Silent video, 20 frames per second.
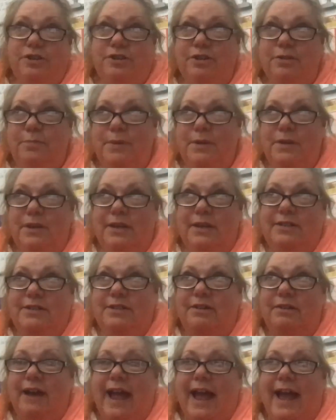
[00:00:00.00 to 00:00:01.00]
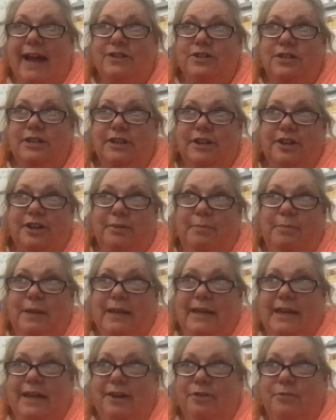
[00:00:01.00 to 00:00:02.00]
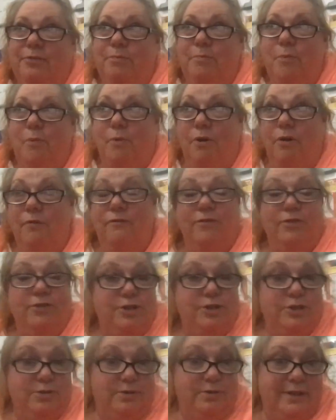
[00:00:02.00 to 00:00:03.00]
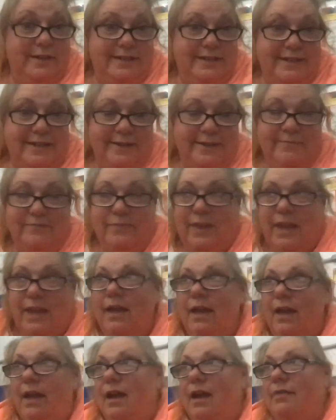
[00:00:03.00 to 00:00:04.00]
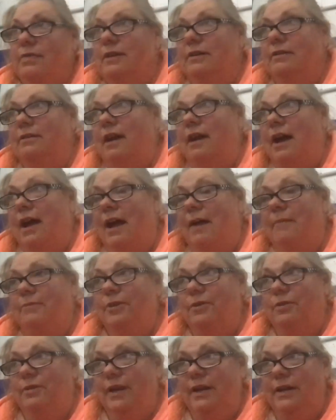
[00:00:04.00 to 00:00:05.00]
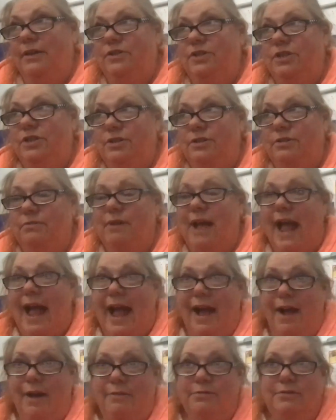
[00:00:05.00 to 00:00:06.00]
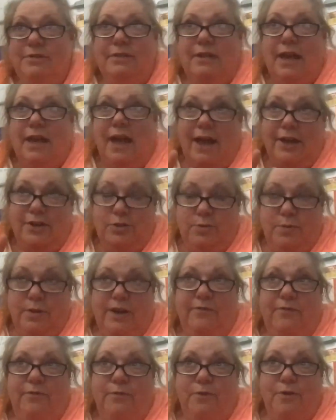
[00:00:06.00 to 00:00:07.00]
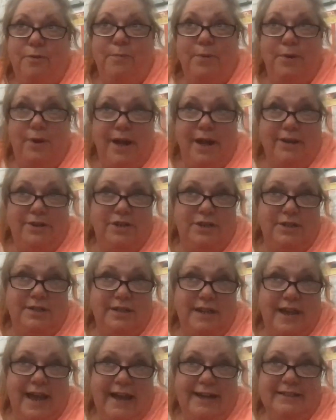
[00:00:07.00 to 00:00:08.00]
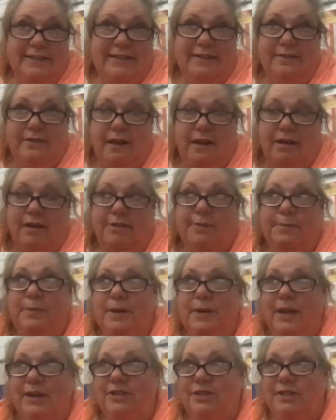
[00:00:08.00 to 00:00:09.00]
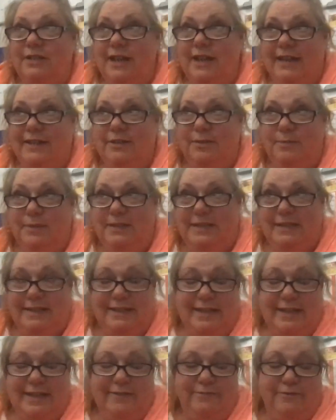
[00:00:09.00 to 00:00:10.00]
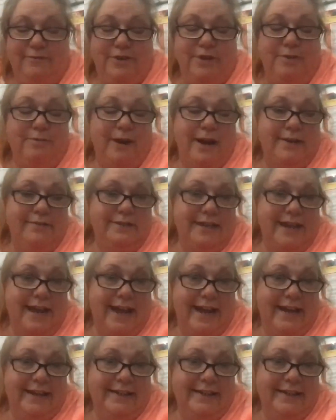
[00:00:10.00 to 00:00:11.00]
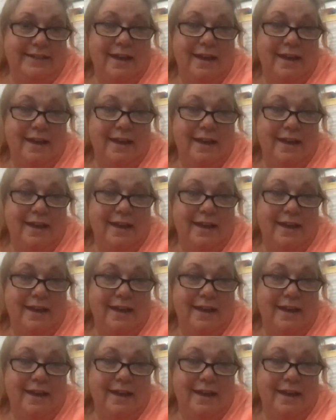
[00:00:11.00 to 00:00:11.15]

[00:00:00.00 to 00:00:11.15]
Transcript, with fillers: new buildings are actually going to be geared more for tourism. They're um, going to house uh, 24 production tanks, and all the production tanks will be 16 foot round tanks,